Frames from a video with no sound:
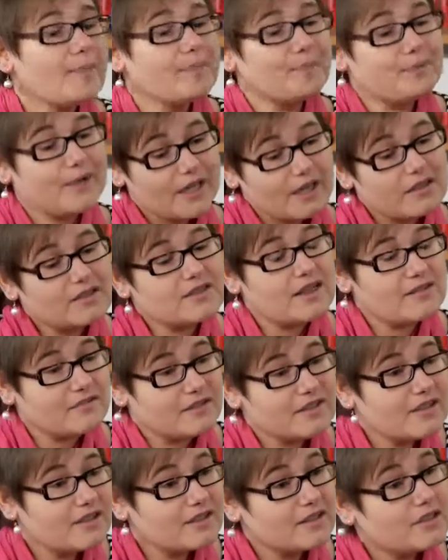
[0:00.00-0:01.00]
Because
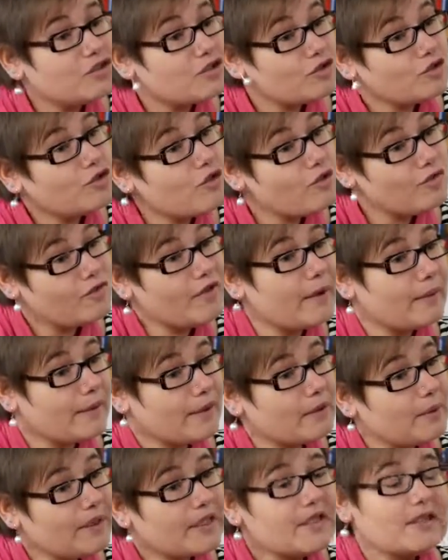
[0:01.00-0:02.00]
everything needs to go very
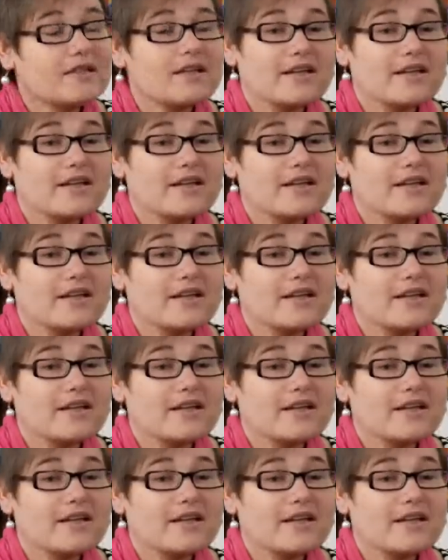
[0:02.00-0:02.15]
quickly.